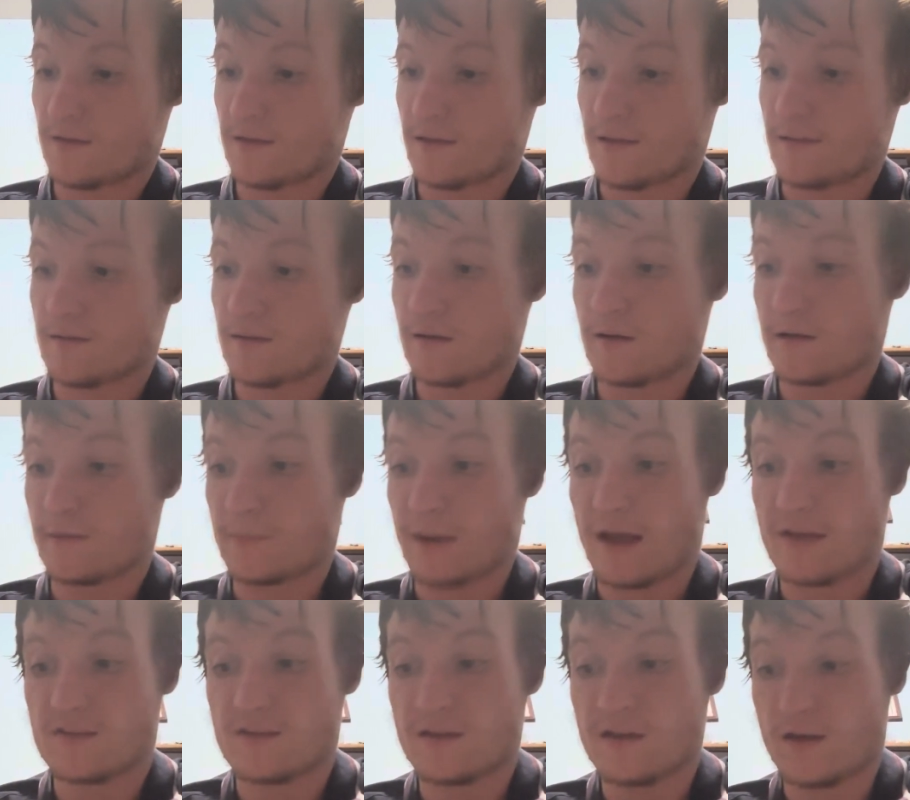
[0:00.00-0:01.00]
the
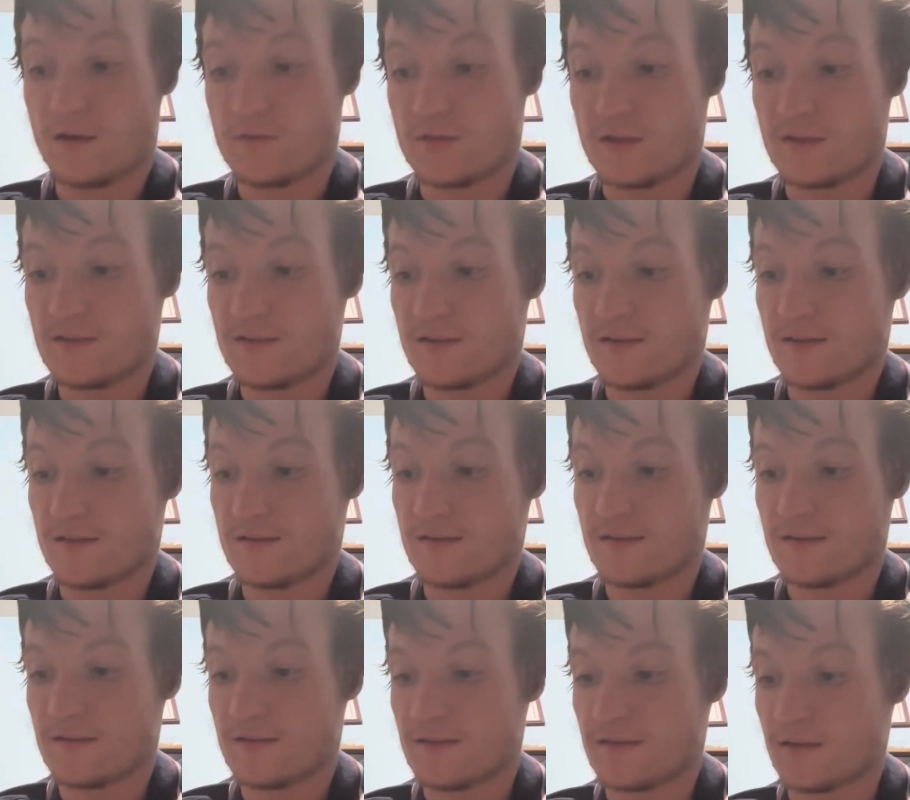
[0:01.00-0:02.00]
capacity of this is
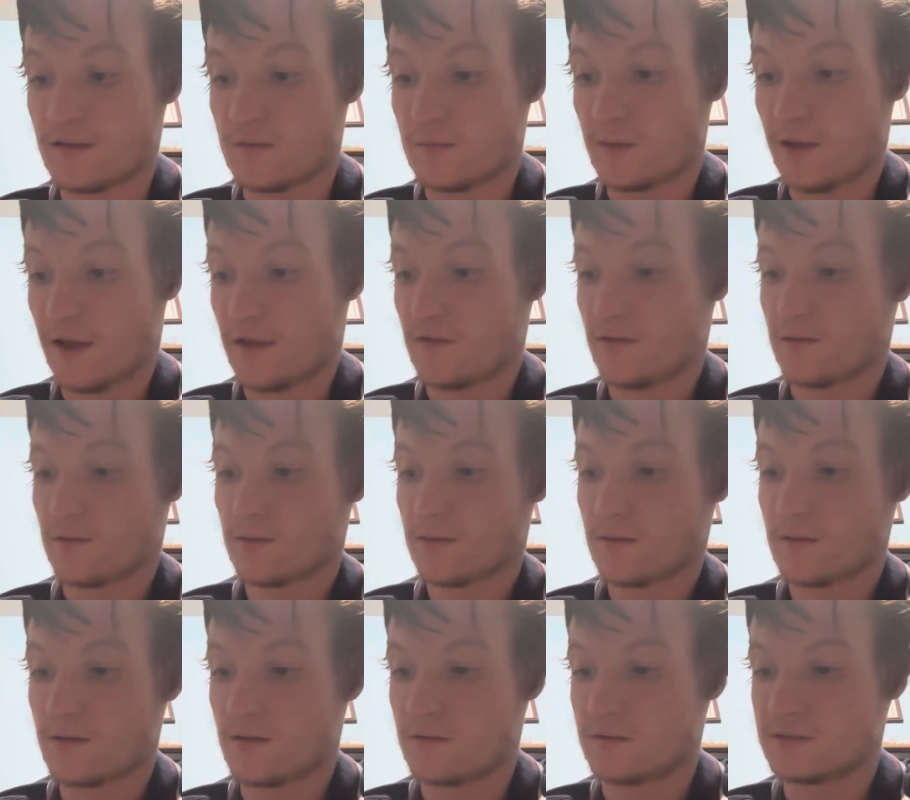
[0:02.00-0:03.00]
6
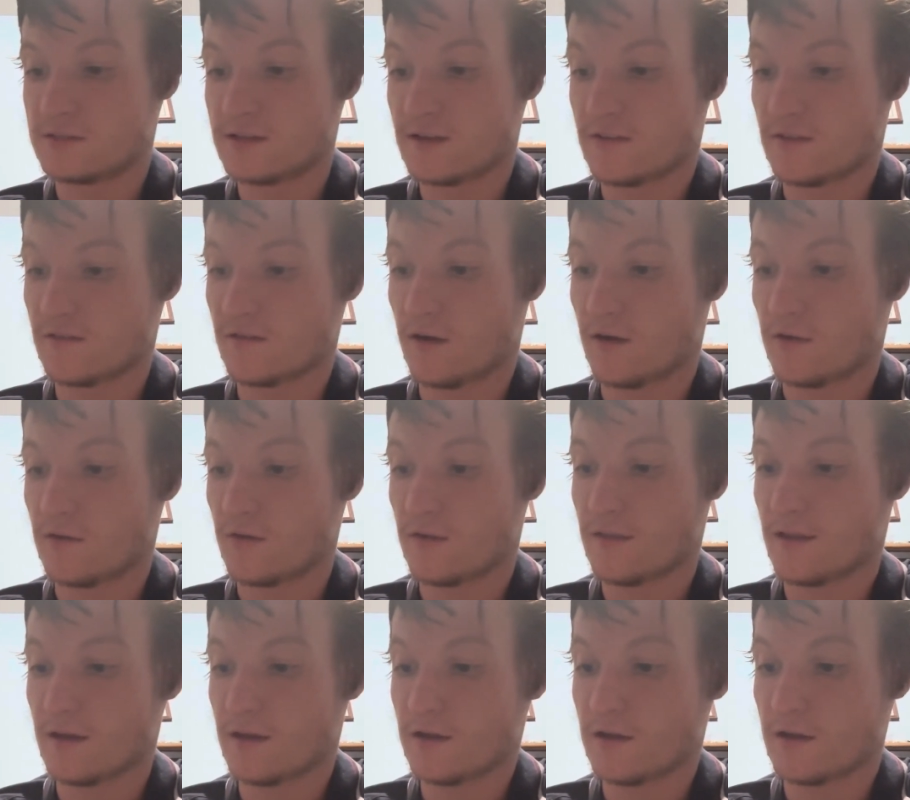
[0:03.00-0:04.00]
darts, and
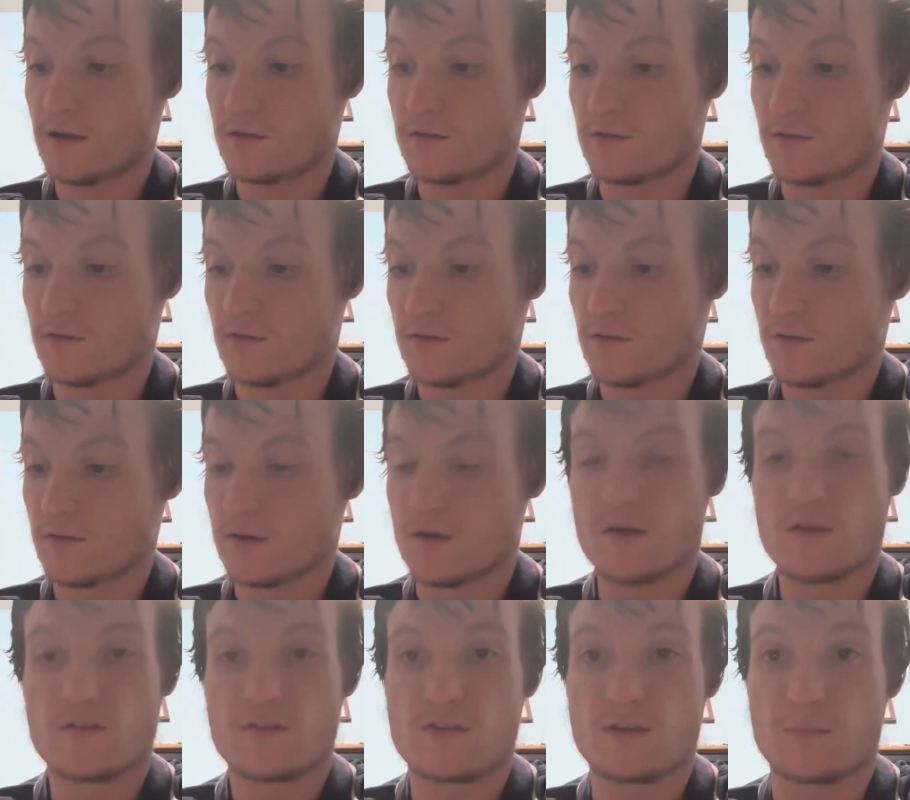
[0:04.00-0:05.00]
then you can just
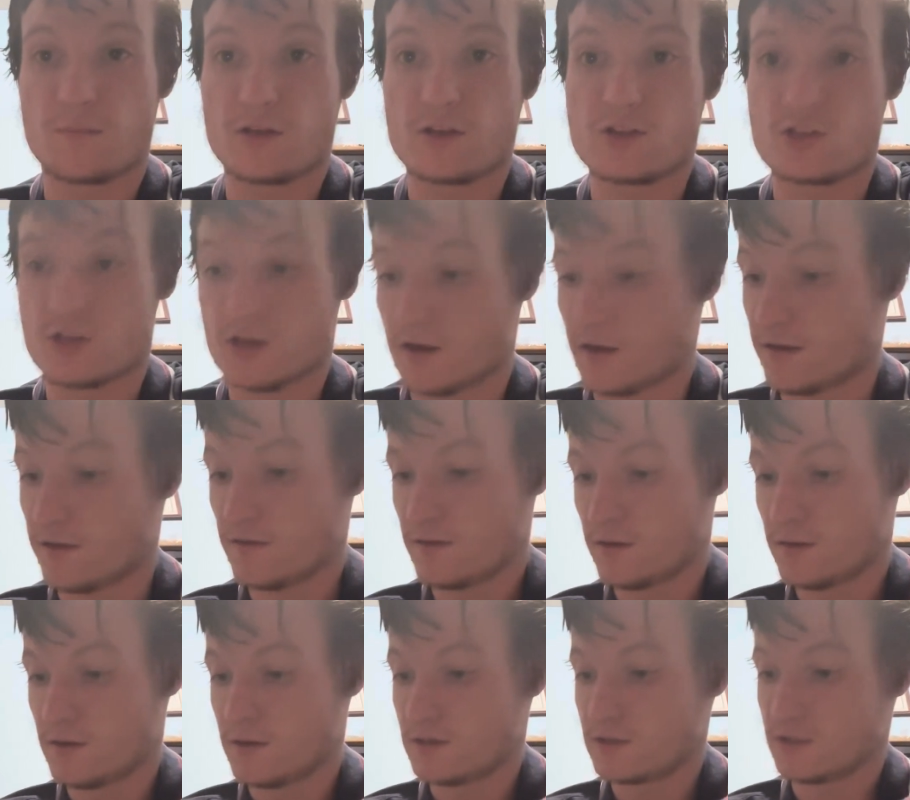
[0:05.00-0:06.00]
simply shut it
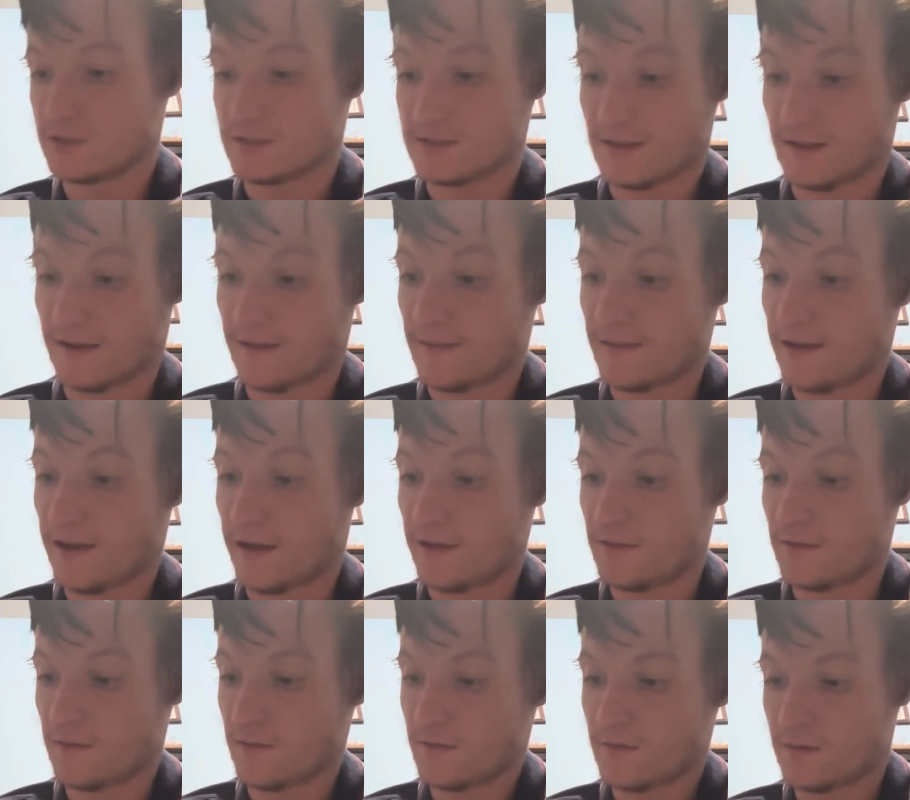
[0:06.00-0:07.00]
just like
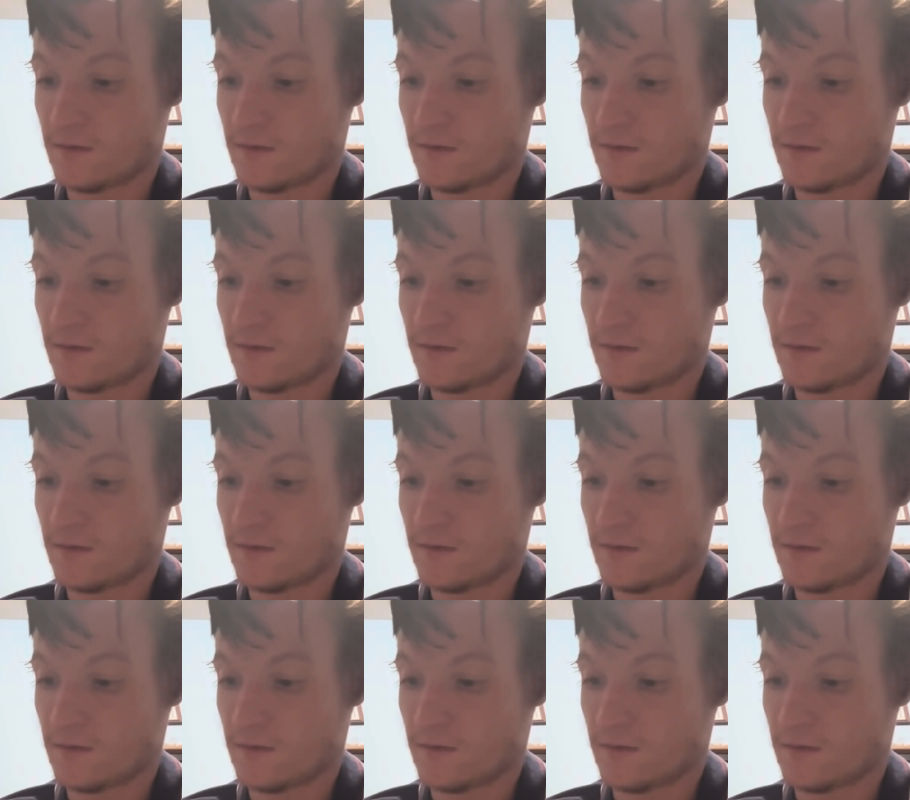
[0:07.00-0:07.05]
that.